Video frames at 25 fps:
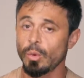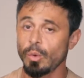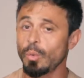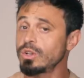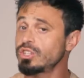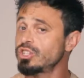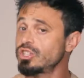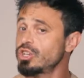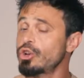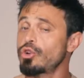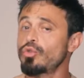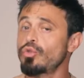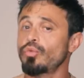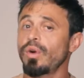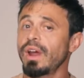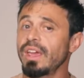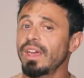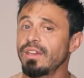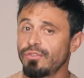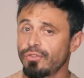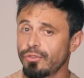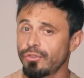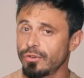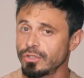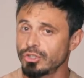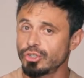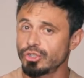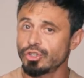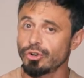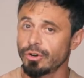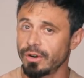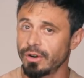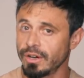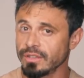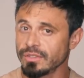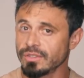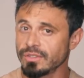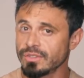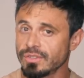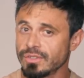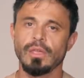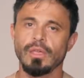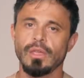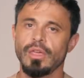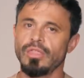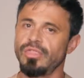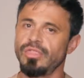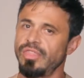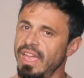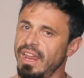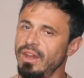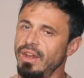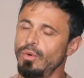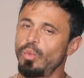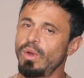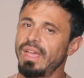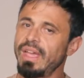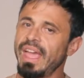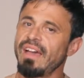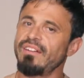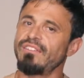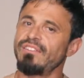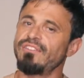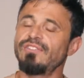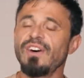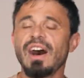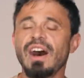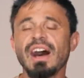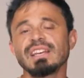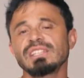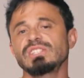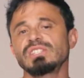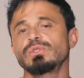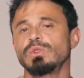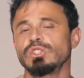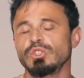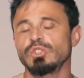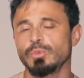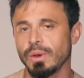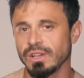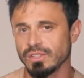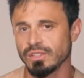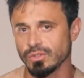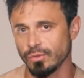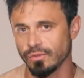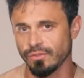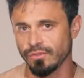which are great for endurance. Then we have fast twitch muscle